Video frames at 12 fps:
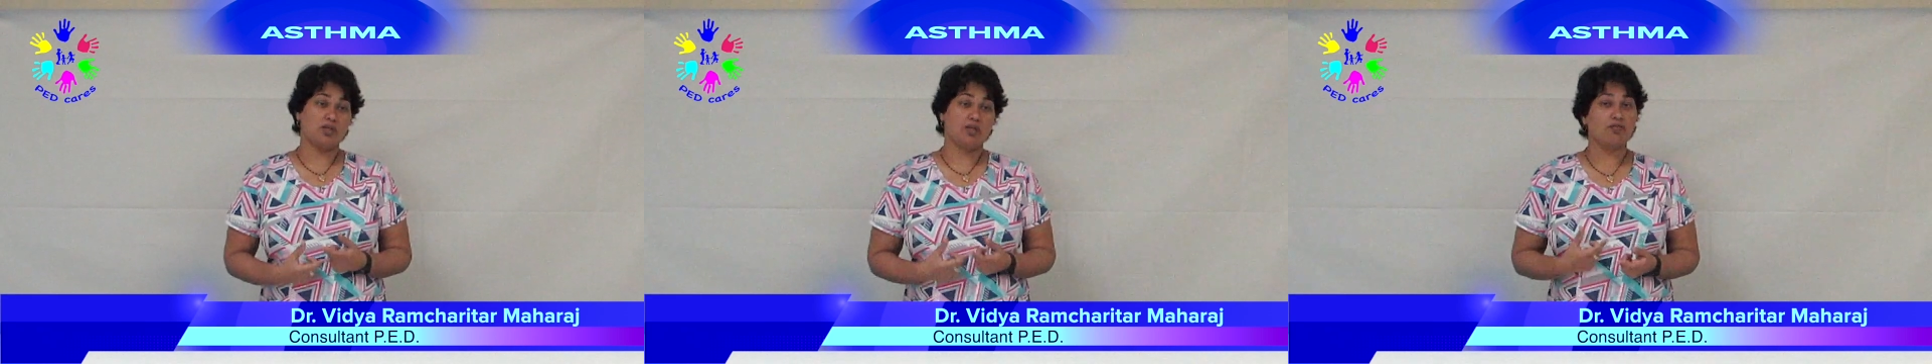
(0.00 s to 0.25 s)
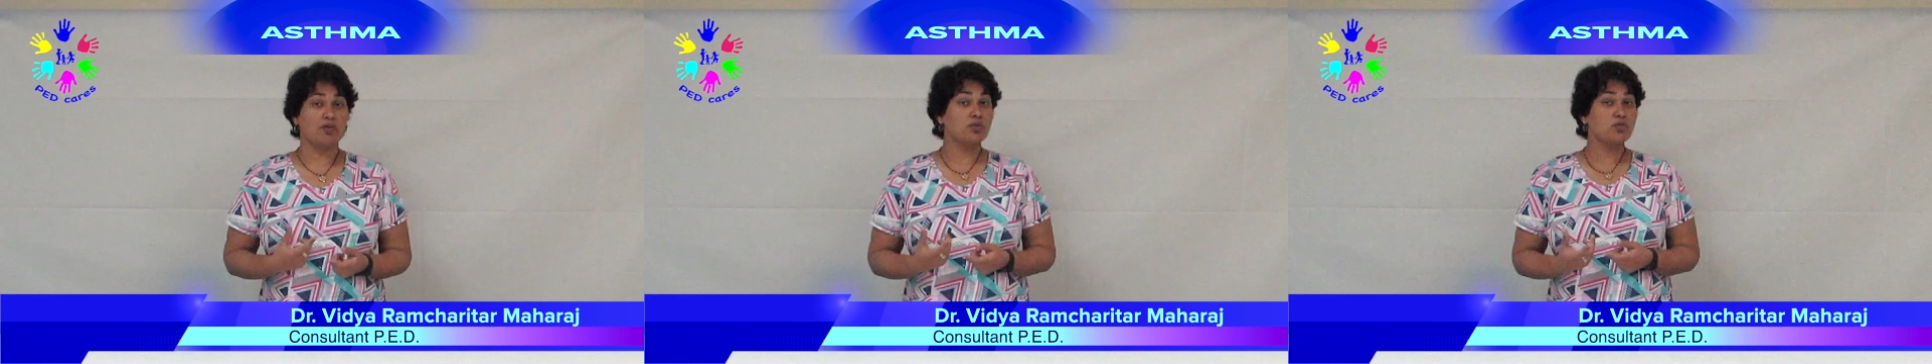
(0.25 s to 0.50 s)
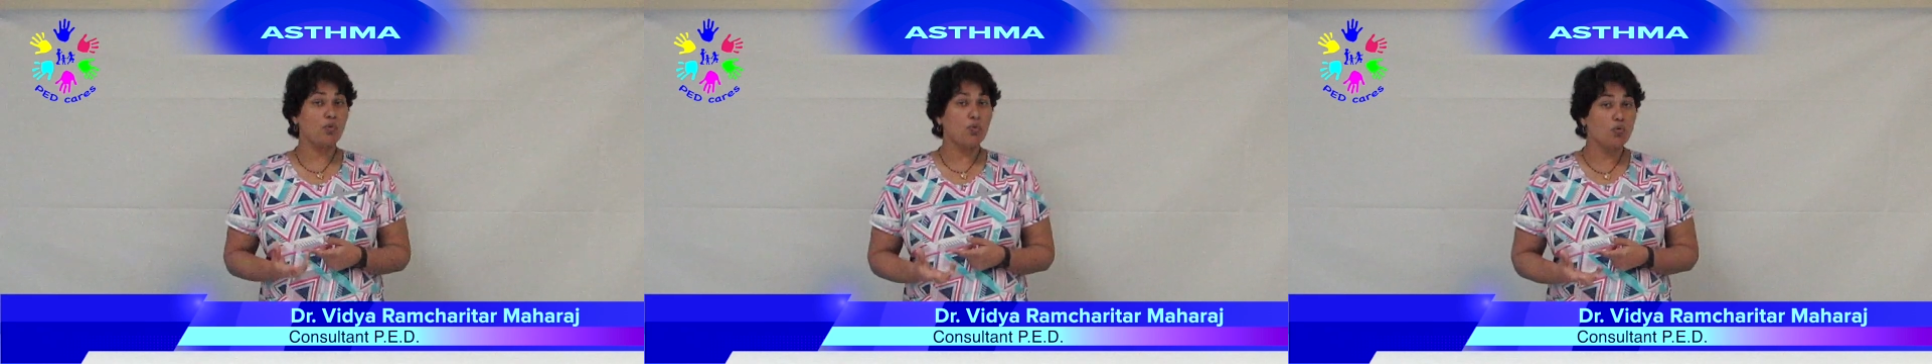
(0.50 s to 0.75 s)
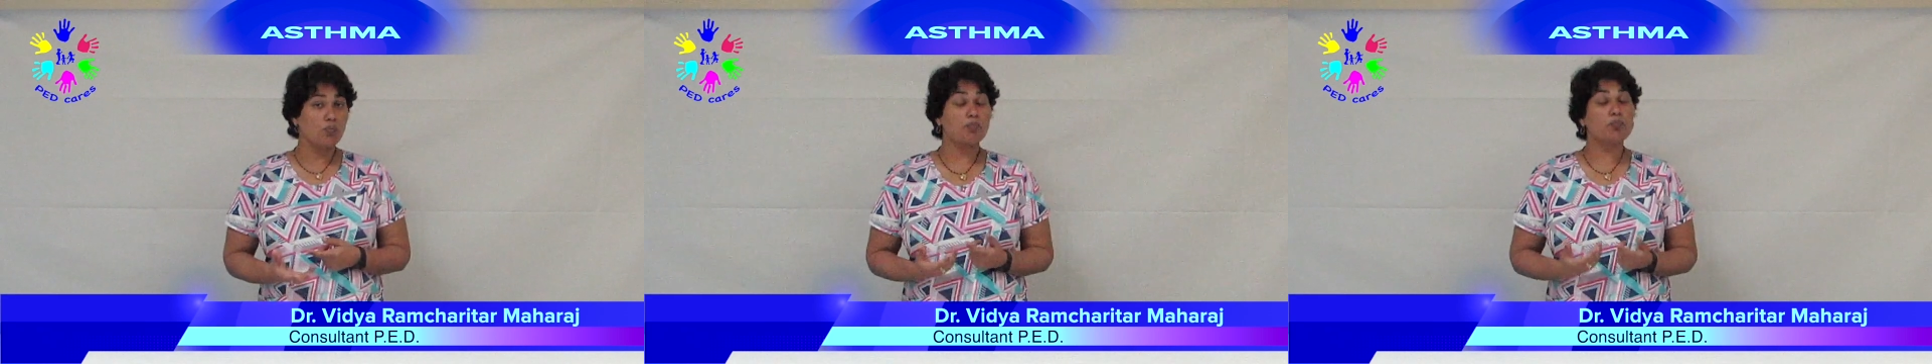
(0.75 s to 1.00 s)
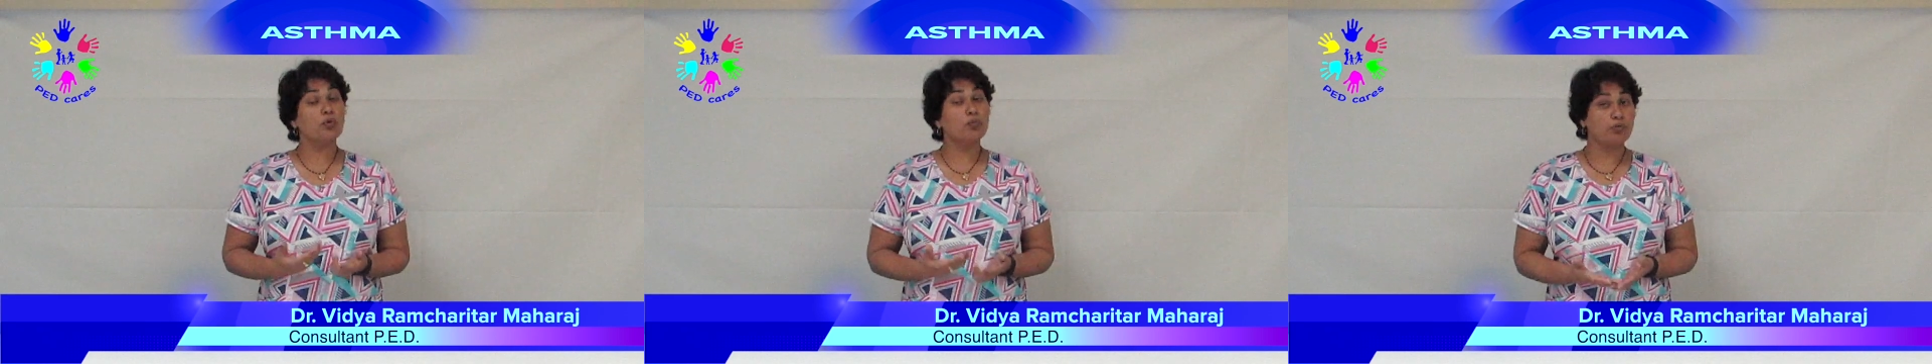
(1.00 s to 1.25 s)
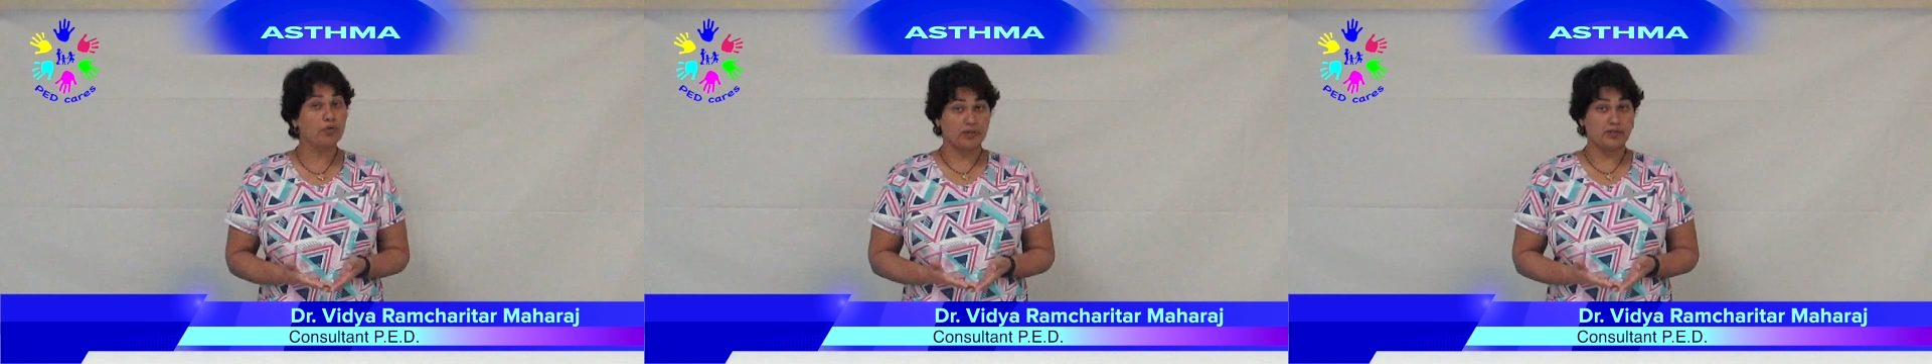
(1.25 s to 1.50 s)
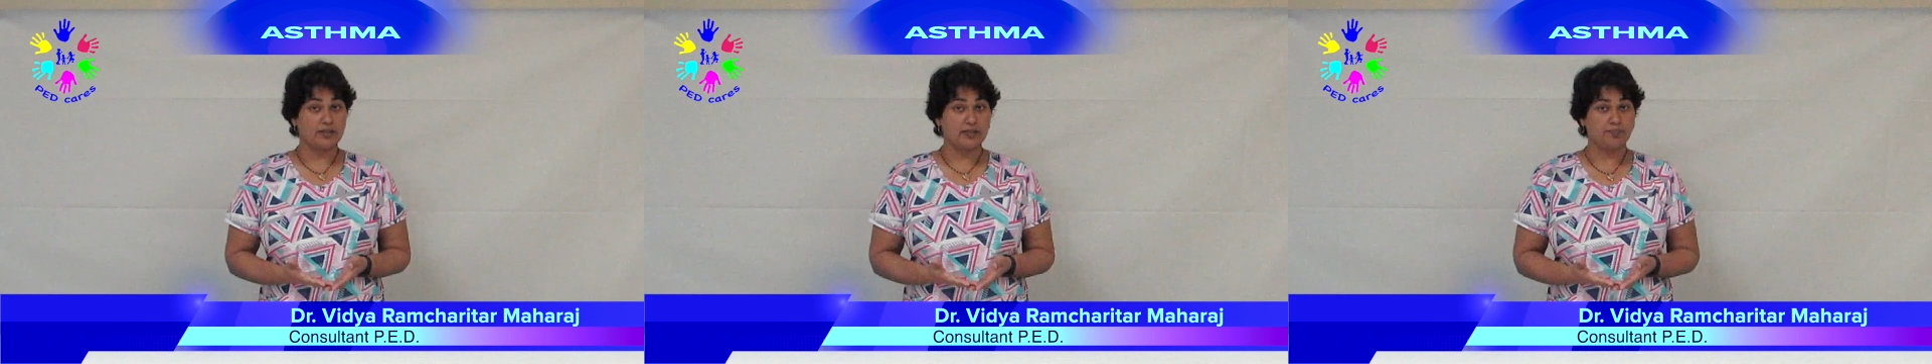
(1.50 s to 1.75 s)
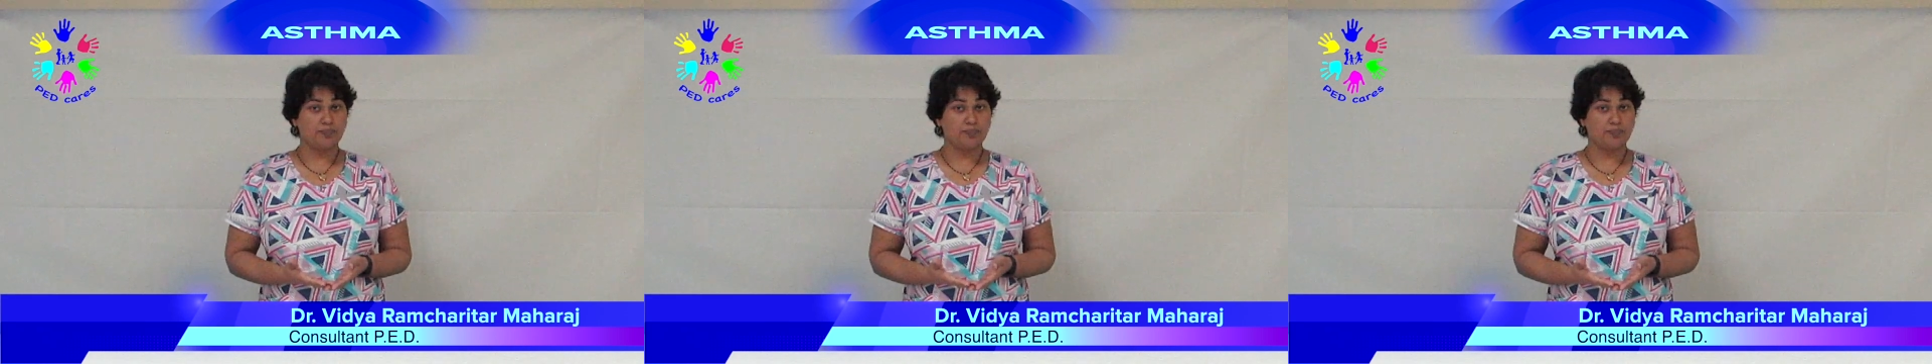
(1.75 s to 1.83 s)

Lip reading: even at home appropriately.